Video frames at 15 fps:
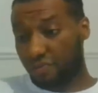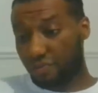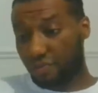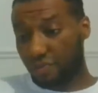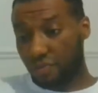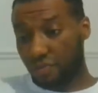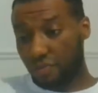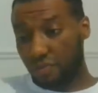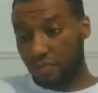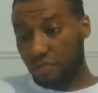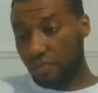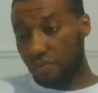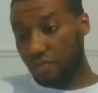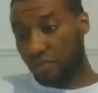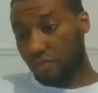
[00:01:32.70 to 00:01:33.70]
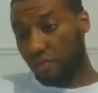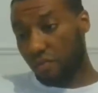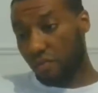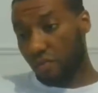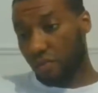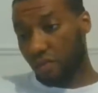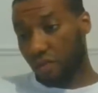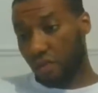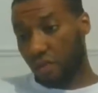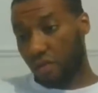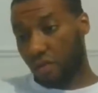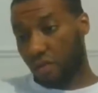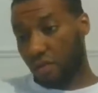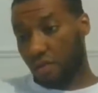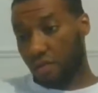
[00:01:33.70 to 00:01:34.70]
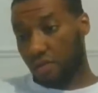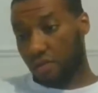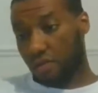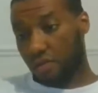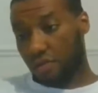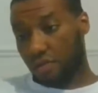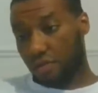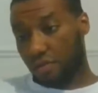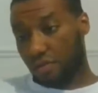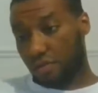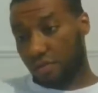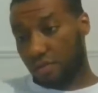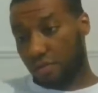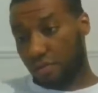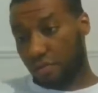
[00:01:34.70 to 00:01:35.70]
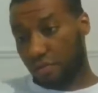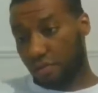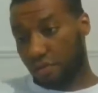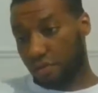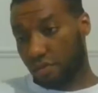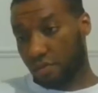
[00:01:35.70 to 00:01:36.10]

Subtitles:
No one is speaking in this clip.